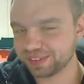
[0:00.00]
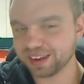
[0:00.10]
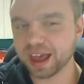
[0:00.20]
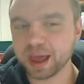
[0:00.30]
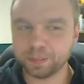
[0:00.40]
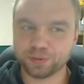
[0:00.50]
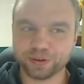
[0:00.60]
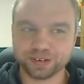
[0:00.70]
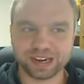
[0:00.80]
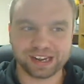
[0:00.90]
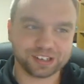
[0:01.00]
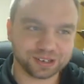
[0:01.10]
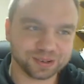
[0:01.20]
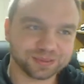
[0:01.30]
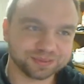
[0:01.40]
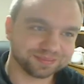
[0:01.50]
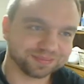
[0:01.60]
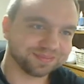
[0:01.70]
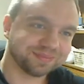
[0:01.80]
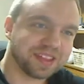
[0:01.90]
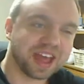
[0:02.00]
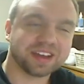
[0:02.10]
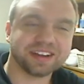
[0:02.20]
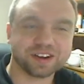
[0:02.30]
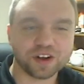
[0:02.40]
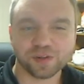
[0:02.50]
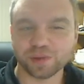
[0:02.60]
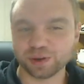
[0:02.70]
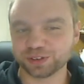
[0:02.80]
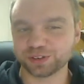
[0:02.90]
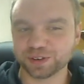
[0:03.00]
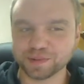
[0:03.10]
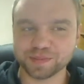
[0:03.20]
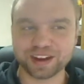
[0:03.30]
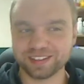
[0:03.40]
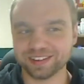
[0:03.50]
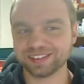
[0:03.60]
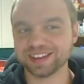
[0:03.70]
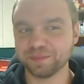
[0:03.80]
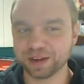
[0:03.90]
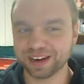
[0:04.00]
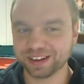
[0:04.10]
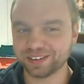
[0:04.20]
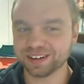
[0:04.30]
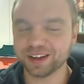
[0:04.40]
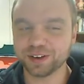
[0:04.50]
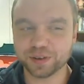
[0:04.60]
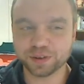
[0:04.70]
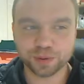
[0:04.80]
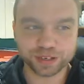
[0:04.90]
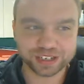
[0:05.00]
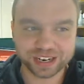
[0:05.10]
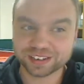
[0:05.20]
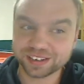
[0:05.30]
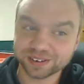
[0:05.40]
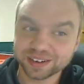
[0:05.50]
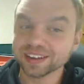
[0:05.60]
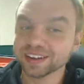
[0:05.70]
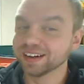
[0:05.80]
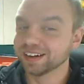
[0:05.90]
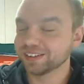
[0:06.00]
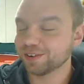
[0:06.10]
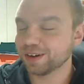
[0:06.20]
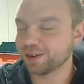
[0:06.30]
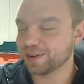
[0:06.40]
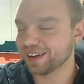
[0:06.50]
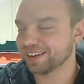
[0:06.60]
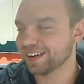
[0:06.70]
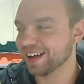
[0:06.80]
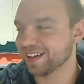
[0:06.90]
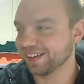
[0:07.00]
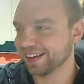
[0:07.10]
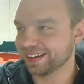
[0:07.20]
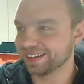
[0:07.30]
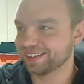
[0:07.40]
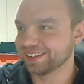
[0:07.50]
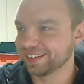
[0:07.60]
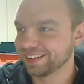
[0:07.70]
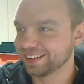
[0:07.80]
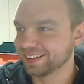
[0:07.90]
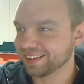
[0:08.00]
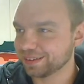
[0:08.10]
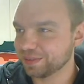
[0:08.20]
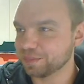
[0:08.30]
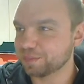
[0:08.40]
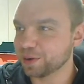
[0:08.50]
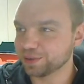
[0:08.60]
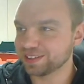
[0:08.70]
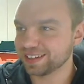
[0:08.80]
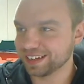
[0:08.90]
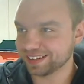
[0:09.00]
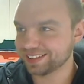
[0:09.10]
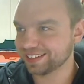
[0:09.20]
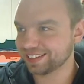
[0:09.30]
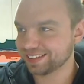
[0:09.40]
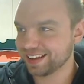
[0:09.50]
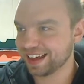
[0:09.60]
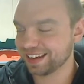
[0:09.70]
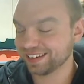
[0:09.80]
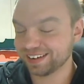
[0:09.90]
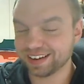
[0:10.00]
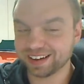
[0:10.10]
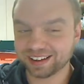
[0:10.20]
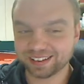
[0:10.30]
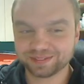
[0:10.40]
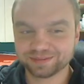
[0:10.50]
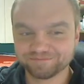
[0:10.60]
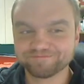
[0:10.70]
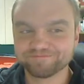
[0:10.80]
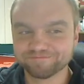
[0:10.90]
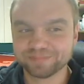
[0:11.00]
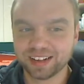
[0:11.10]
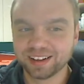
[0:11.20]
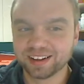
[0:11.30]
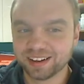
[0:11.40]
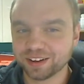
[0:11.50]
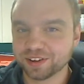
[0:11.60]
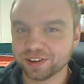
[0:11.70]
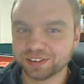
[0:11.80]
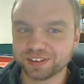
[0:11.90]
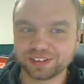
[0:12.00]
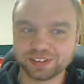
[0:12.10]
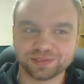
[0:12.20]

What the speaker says: I appreciate you. Not gonna get all emotional about it this time, but I do appreciate you. So anyway, I'm gonna post this, and I'll talk to you soon.